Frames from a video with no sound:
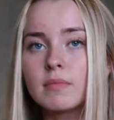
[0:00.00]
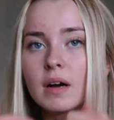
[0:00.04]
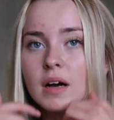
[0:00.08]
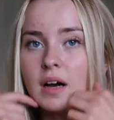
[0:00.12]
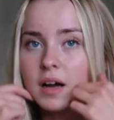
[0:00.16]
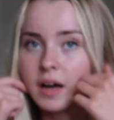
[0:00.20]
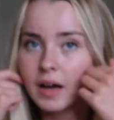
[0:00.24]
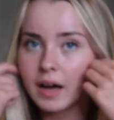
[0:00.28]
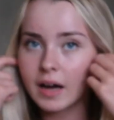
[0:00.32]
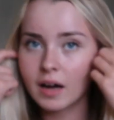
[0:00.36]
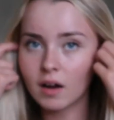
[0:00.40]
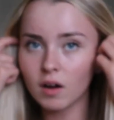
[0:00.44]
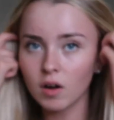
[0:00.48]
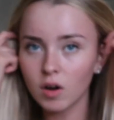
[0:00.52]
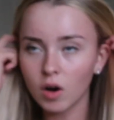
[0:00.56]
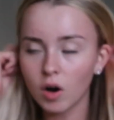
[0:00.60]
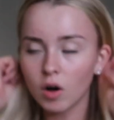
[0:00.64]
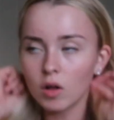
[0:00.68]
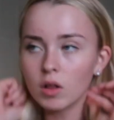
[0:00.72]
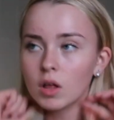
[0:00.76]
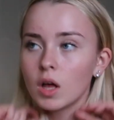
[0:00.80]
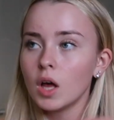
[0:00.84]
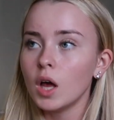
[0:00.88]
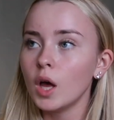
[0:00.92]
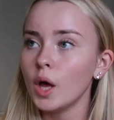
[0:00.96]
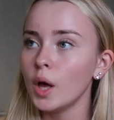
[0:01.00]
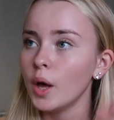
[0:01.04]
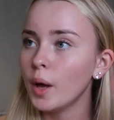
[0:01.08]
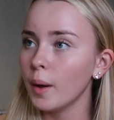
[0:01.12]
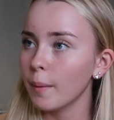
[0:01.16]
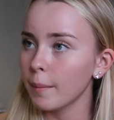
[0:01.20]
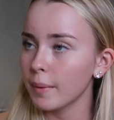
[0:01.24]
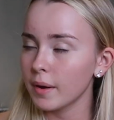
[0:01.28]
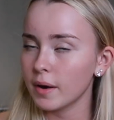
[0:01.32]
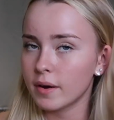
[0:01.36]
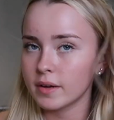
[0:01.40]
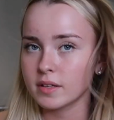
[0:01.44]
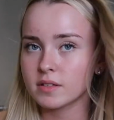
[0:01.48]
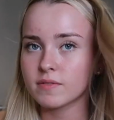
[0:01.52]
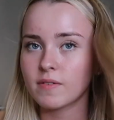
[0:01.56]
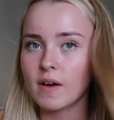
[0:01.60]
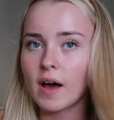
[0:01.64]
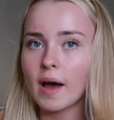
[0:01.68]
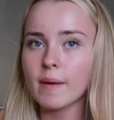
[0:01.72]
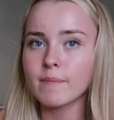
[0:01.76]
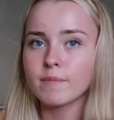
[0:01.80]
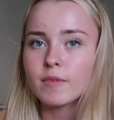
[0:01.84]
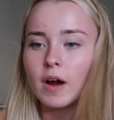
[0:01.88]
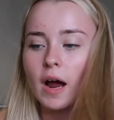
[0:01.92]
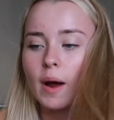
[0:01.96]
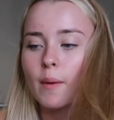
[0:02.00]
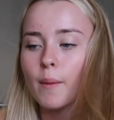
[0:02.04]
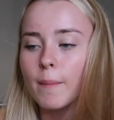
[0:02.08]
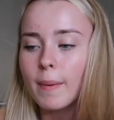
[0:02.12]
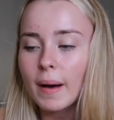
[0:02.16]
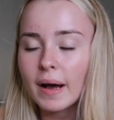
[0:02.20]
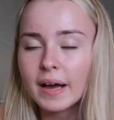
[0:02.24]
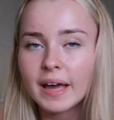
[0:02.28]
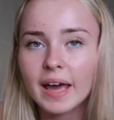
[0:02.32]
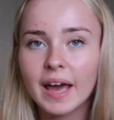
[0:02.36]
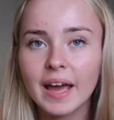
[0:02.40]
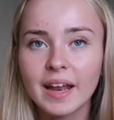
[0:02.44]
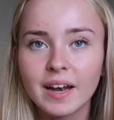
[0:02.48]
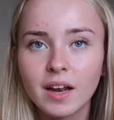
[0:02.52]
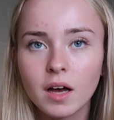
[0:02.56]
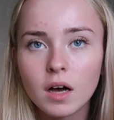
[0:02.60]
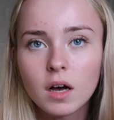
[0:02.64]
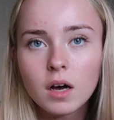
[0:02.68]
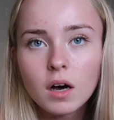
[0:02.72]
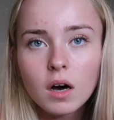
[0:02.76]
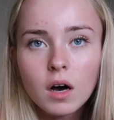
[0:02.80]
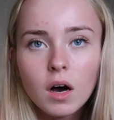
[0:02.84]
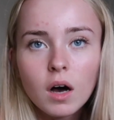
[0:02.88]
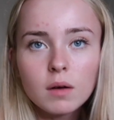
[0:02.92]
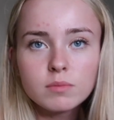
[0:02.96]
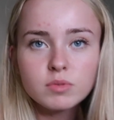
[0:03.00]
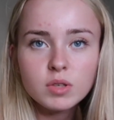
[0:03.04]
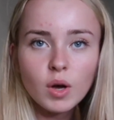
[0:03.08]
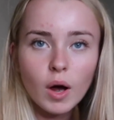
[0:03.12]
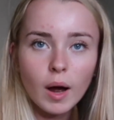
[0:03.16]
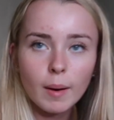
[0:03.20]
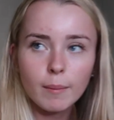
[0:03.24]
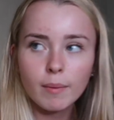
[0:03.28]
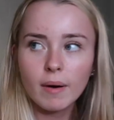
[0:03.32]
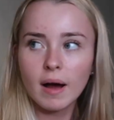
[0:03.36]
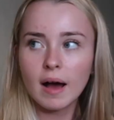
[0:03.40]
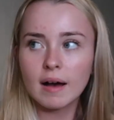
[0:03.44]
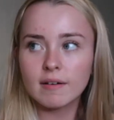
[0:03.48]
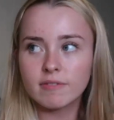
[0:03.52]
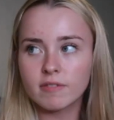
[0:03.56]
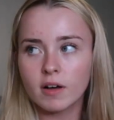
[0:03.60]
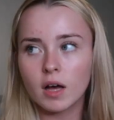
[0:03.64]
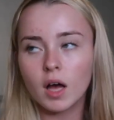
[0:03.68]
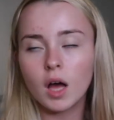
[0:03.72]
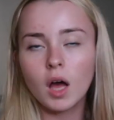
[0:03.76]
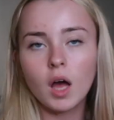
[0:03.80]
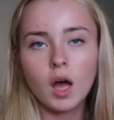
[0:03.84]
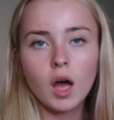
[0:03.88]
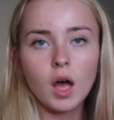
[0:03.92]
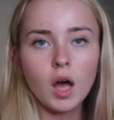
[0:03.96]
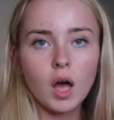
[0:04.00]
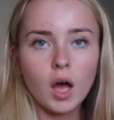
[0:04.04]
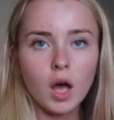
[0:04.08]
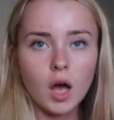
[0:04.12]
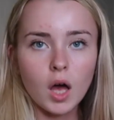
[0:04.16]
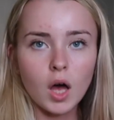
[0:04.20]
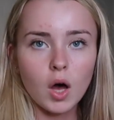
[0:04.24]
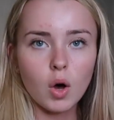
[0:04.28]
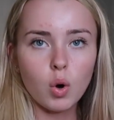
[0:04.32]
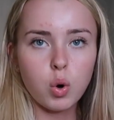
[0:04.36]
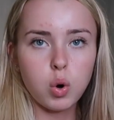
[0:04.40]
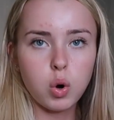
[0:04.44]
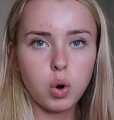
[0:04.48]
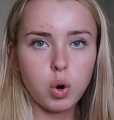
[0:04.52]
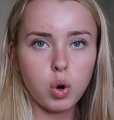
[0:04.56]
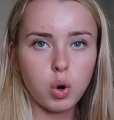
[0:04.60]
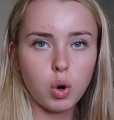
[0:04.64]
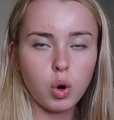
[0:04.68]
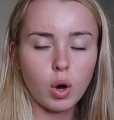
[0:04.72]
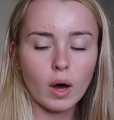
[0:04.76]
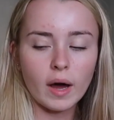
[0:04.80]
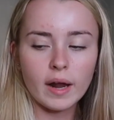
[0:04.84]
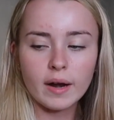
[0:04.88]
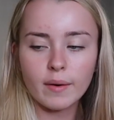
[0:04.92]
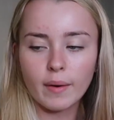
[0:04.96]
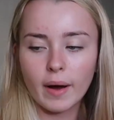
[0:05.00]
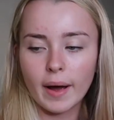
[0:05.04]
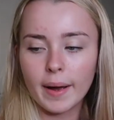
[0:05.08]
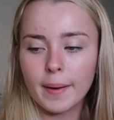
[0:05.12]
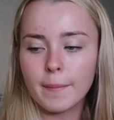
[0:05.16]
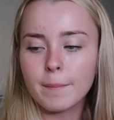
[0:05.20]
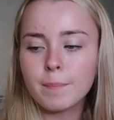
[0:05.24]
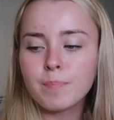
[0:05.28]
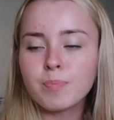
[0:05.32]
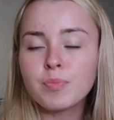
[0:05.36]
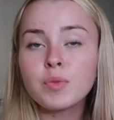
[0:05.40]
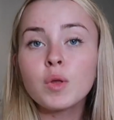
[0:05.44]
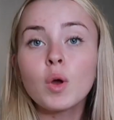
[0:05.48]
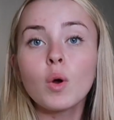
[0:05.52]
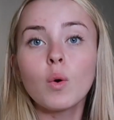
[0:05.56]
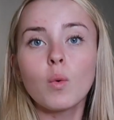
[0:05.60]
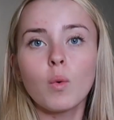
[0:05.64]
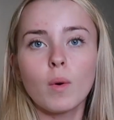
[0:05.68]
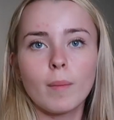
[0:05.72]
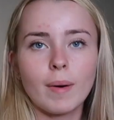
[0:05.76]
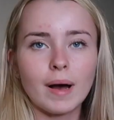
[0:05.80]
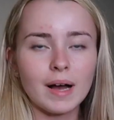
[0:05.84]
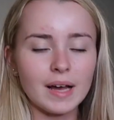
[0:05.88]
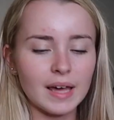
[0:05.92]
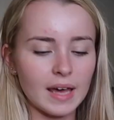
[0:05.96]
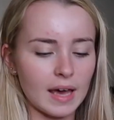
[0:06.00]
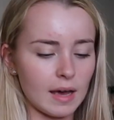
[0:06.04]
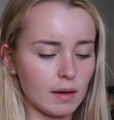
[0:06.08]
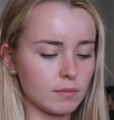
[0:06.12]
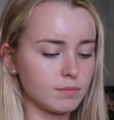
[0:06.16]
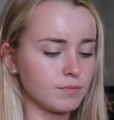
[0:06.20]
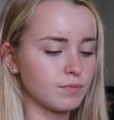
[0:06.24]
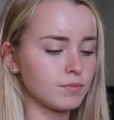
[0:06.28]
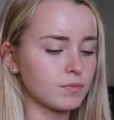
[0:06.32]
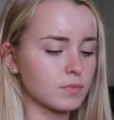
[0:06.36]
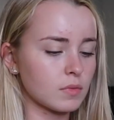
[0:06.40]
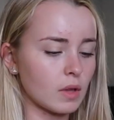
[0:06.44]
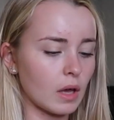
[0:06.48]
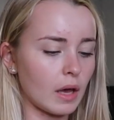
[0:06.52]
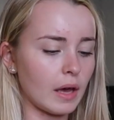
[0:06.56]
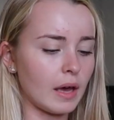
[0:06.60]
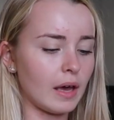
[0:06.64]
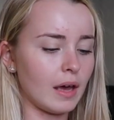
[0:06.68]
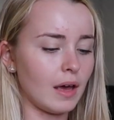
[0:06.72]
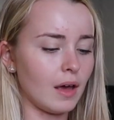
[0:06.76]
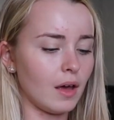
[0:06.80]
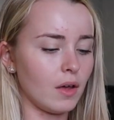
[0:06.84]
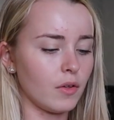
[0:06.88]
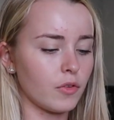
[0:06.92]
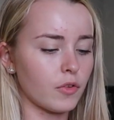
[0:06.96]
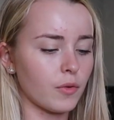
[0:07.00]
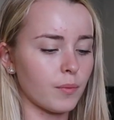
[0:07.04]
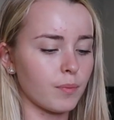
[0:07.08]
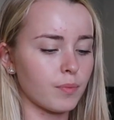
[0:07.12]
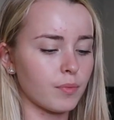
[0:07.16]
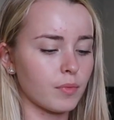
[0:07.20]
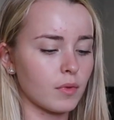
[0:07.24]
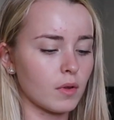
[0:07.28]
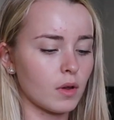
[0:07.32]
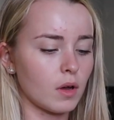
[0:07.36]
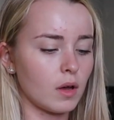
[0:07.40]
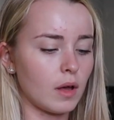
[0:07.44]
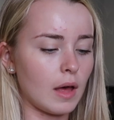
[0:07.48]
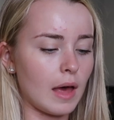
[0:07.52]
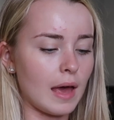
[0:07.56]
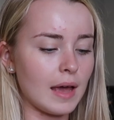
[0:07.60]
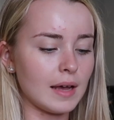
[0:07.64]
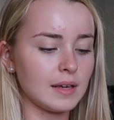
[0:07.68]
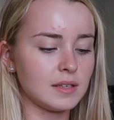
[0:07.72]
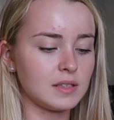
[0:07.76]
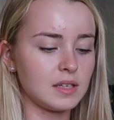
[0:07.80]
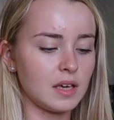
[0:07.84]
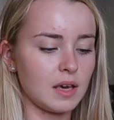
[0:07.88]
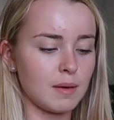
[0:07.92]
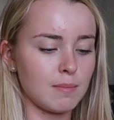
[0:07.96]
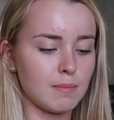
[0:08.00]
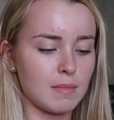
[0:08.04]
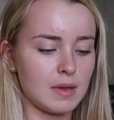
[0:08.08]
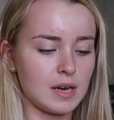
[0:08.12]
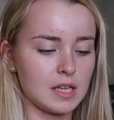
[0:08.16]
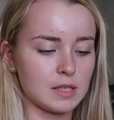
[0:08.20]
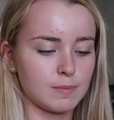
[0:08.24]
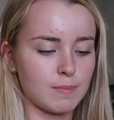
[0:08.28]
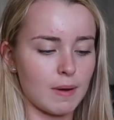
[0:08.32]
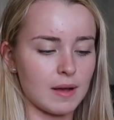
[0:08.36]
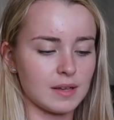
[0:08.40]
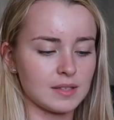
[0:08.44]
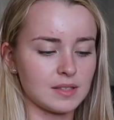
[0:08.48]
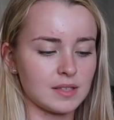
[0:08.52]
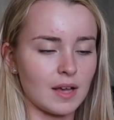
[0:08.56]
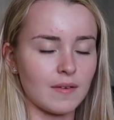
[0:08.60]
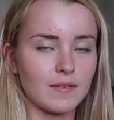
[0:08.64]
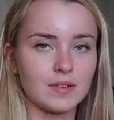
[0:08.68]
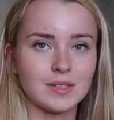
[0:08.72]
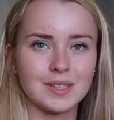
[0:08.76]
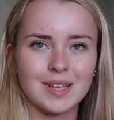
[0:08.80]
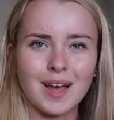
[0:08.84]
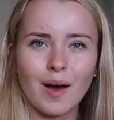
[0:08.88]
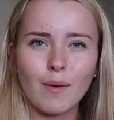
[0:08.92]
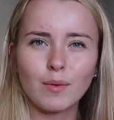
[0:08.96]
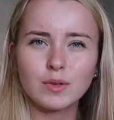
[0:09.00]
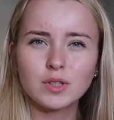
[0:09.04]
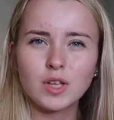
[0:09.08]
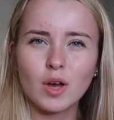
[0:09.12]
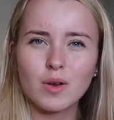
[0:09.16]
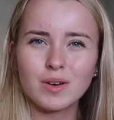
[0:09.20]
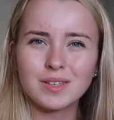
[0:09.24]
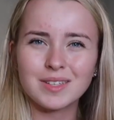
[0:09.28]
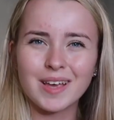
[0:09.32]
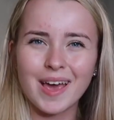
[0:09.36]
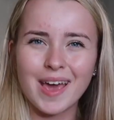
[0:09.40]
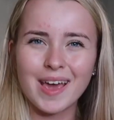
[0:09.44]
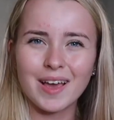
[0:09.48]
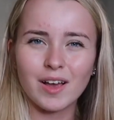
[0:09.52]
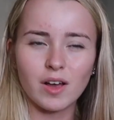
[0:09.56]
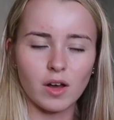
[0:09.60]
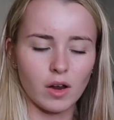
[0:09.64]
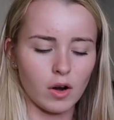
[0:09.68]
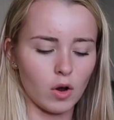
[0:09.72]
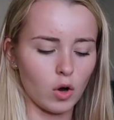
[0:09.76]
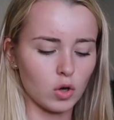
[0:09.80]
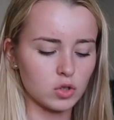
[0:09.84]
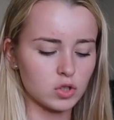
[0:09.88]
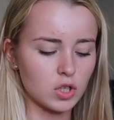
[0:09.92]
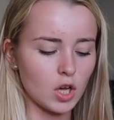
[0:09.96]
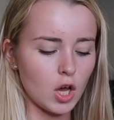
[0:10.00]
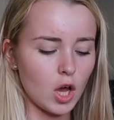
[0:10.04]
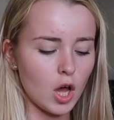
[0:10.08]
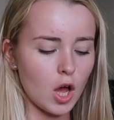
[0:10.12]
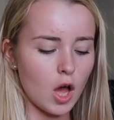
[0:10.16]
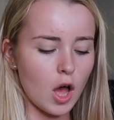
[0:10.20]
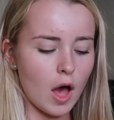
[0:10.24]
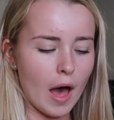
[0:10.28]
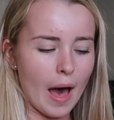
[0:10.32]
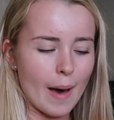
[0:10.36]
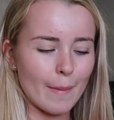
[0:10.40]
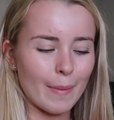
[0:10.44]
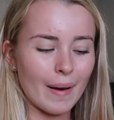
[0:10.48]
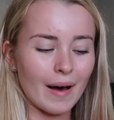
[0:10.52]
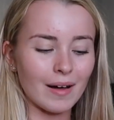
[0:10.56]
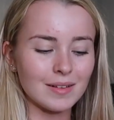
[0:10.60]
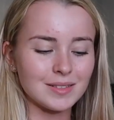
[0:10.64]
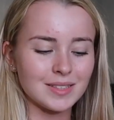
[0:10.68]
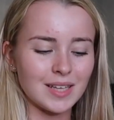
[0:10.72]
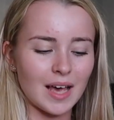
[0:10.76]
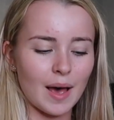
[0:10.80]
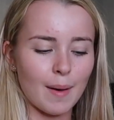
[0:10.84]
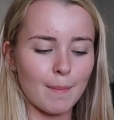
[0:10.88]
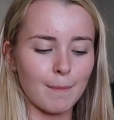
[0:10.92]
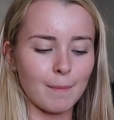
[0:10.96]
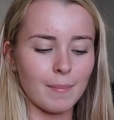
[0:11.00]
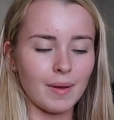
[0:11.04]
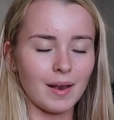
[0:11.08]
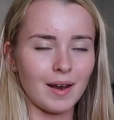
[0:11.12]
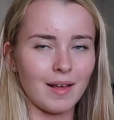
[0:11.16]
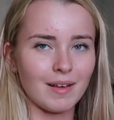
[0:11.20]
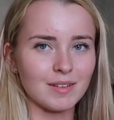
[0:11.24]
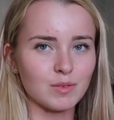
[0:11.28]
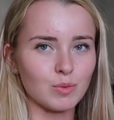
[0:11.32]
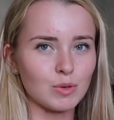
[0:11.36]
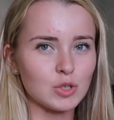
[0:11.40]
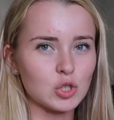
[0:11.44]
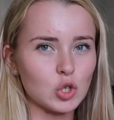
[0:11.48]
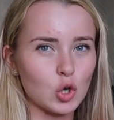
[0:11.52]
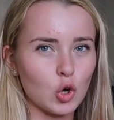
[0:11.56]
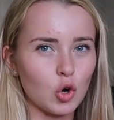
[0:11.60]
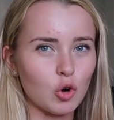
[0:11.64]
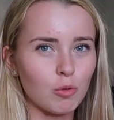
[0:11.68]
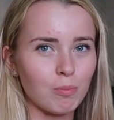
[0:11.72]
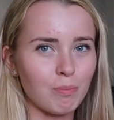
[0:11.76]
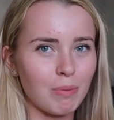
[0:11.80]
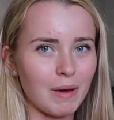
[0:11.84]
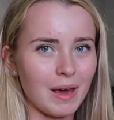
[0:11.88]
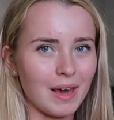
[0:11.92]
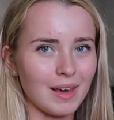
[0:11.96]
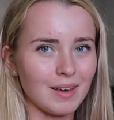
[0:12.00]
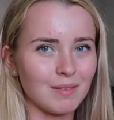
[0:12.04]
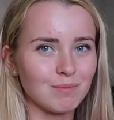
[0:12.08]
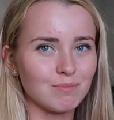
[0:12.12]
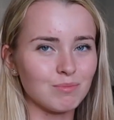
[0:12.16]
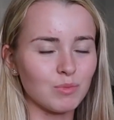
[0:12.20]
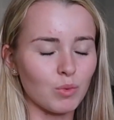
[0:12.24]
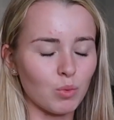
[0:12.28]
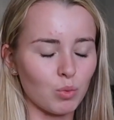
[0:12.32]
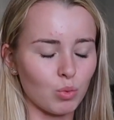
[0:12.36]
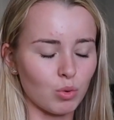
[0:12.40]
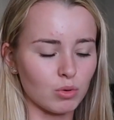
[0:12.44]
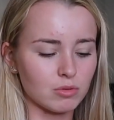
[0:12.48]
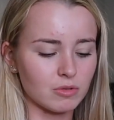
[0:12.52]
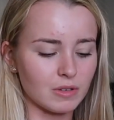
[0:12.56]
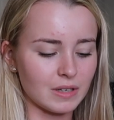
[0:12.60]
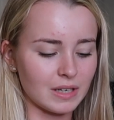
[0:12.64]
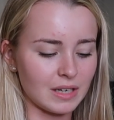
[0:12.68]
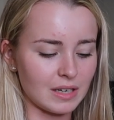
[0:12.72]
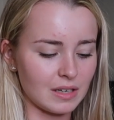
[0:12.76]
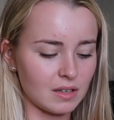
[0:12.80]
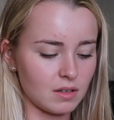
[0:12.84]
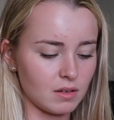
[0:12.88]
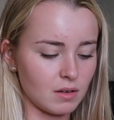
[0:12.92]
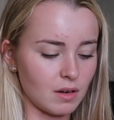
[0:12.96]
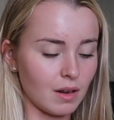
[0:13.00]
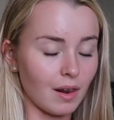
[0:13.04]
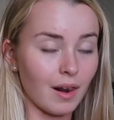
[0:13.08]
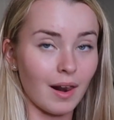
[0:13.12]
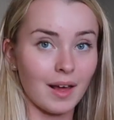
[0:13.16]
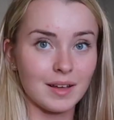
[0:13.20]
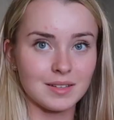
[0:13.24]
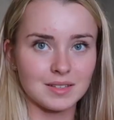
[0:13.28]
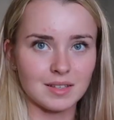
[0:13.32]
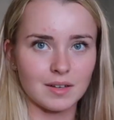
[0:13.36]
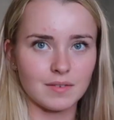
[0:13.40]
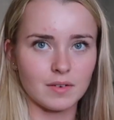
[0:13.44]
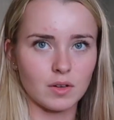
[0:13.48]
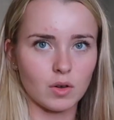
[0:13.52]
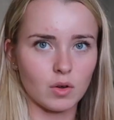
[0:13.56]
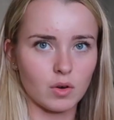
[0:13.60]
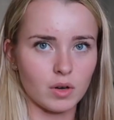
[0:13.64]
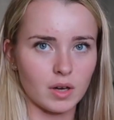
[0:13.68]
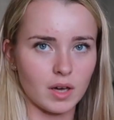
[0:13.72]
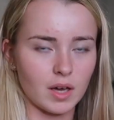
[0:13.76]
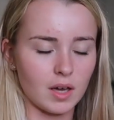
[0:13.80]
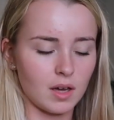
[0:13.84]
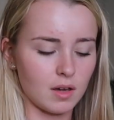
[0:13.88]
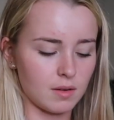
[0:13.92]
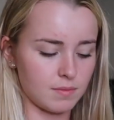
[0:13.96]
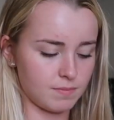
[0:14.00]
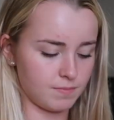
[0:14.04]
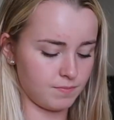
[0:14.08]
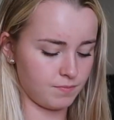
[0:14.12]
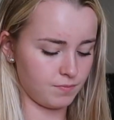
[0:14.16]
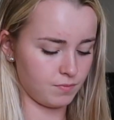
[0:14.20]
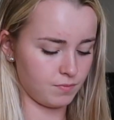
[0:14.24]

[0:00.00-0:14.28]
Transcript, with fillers: my ankle but you know it's fine right we're back in I'm out of breath anyway we're back in it is 18 minutes past 7 so that one's only taken us about 10 minutes which could be worrying let's have a look at it